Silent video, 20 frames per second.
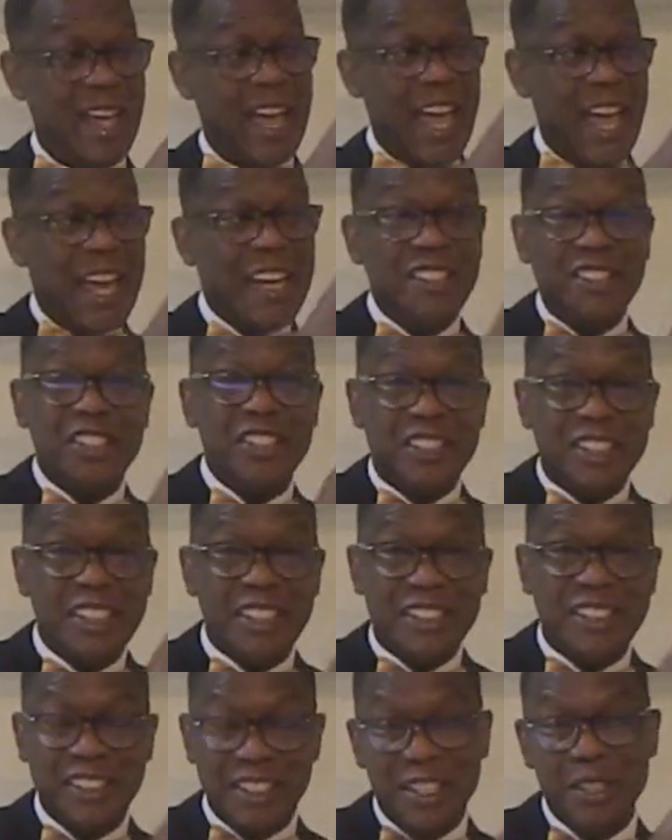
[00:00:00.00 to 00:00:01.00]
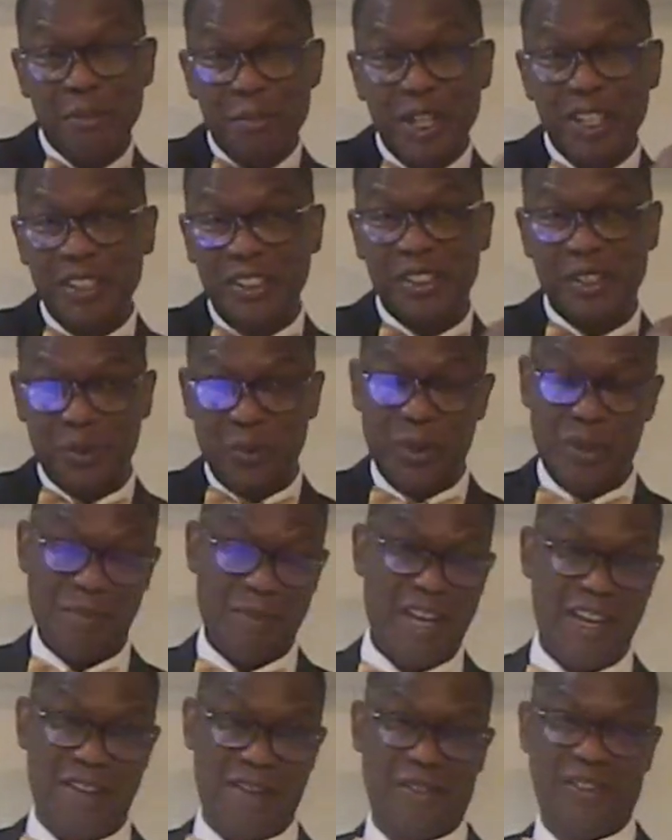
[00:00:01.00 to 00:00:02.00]
Asia is 16 million square
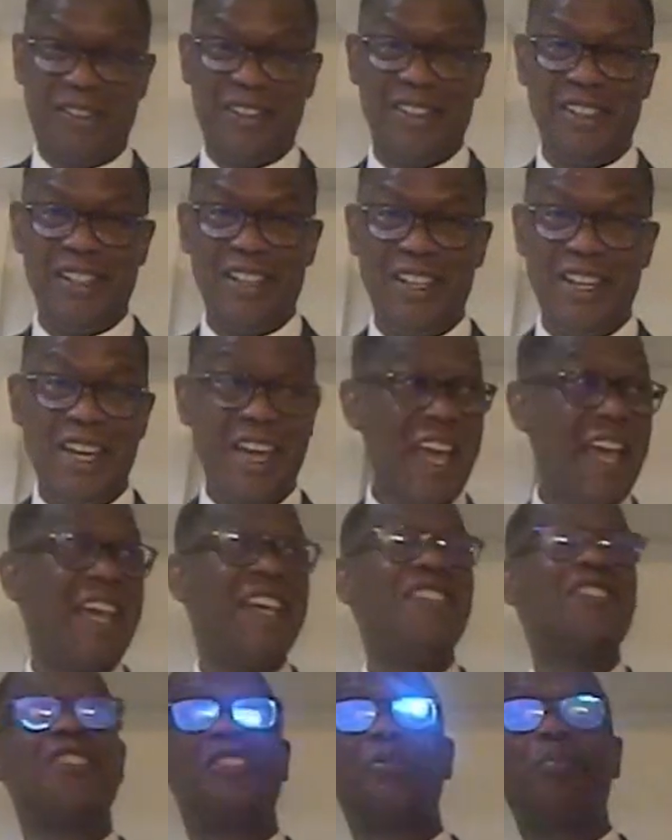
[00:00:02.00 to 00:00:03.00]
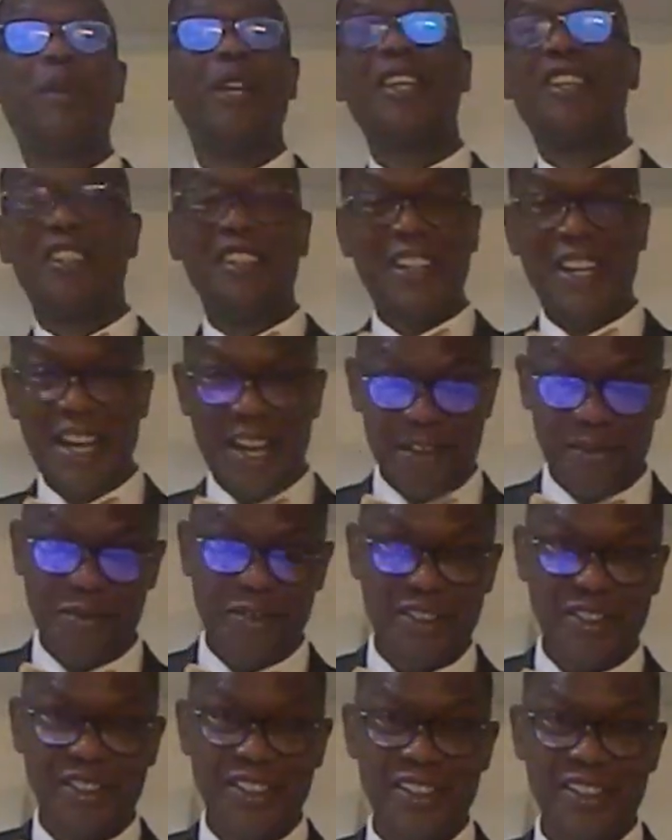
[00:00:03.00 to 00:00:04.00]
miles. Asia is bigger than
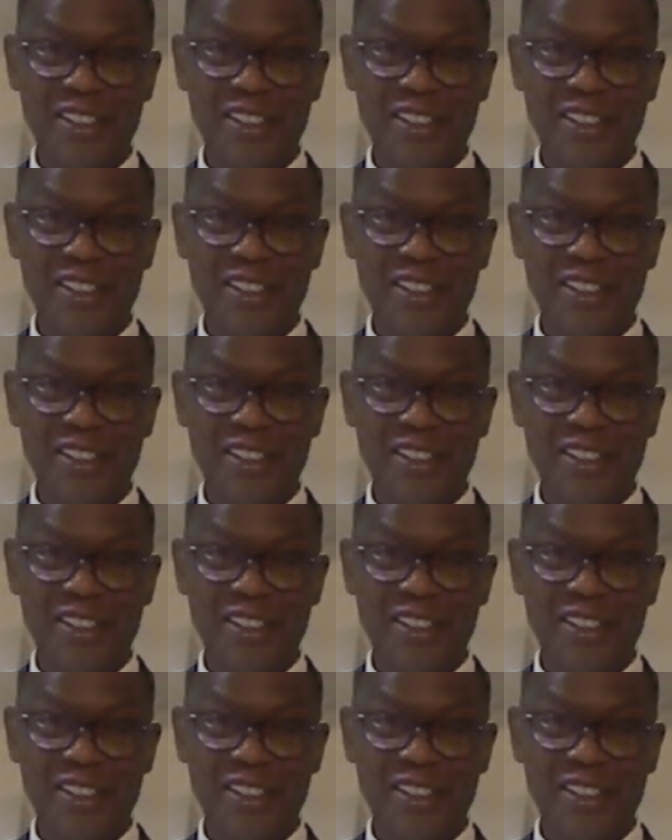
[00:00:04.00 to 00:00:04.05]
Africa.